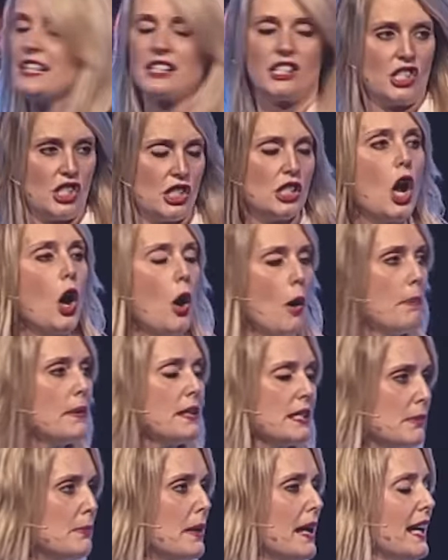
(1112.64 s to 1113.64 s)
It
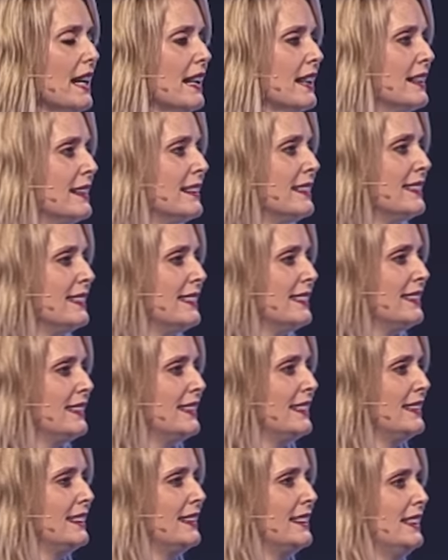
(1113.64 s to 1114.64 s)
sobers me.
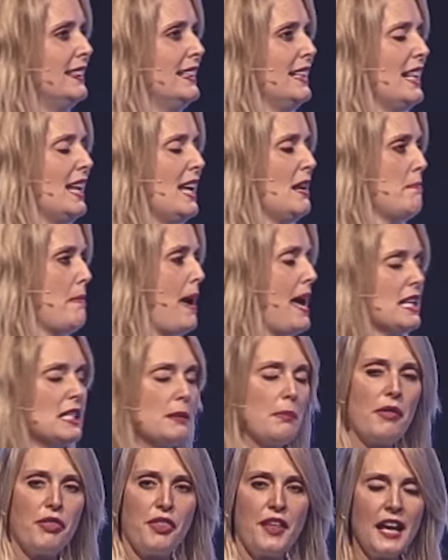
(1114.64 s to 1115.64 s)
It
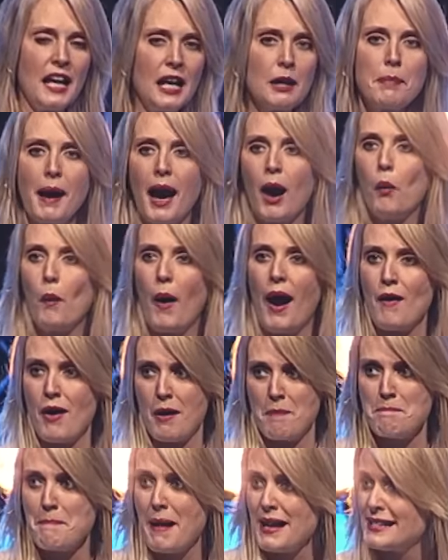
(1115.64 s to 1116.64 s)
makes me think about where
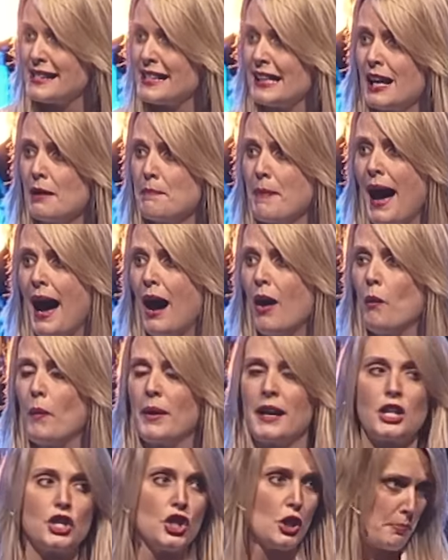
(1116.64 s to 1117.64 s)
I'm messing about
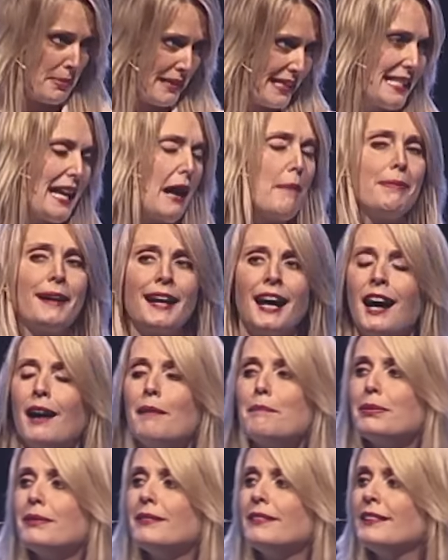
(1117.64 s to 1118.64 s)
when I should be stepping
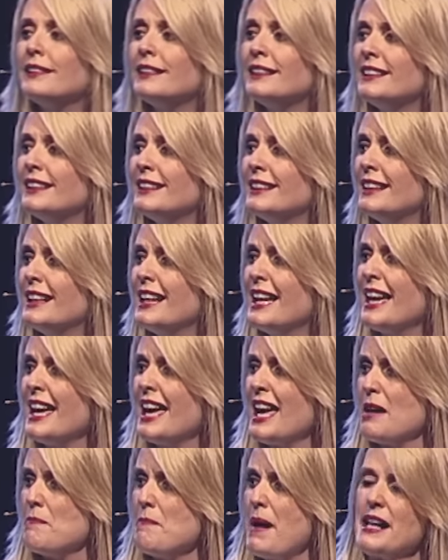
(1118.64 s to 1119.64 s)
up.
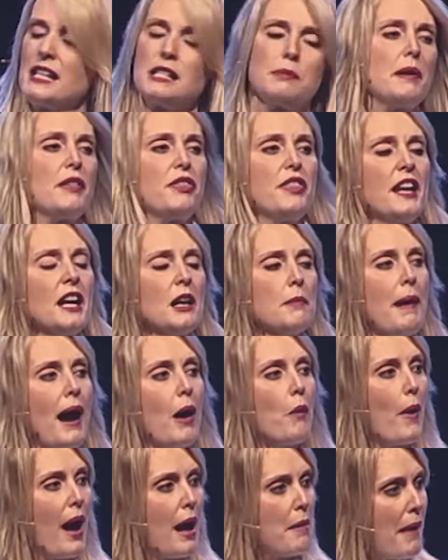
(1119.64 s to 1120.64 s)
It makes me think
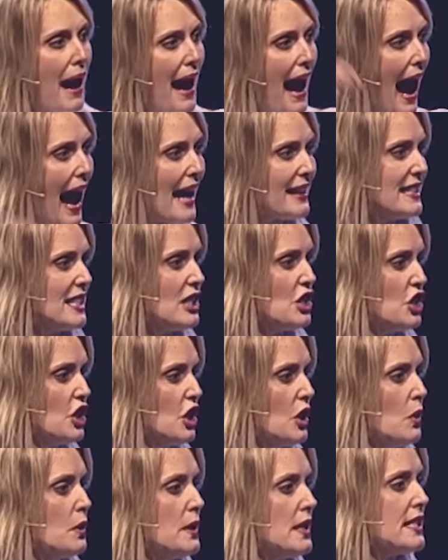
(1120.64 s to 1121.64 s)
about where my
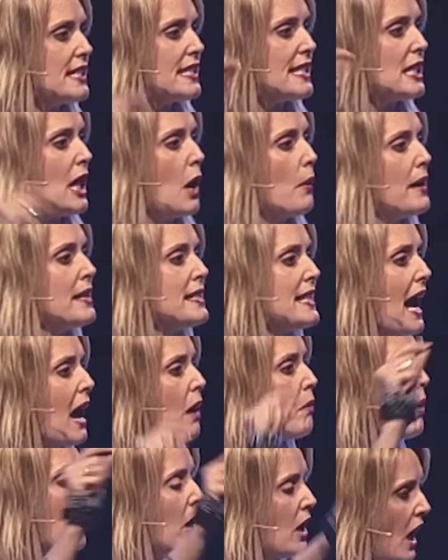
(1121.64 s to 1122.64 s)
attitude is slowing
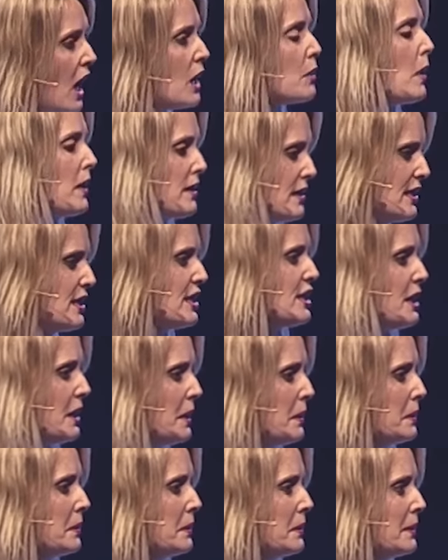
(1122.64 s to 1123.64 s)
down what God wants to
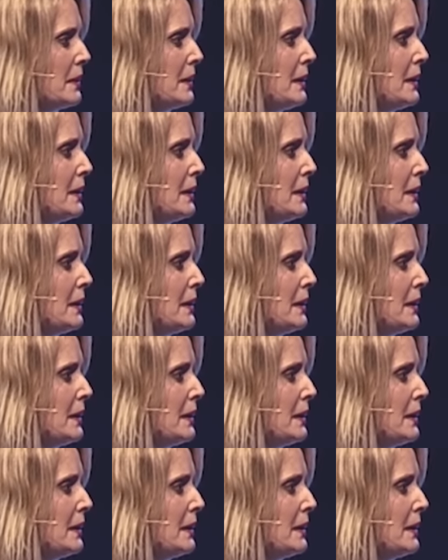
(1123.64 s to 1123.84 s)
do.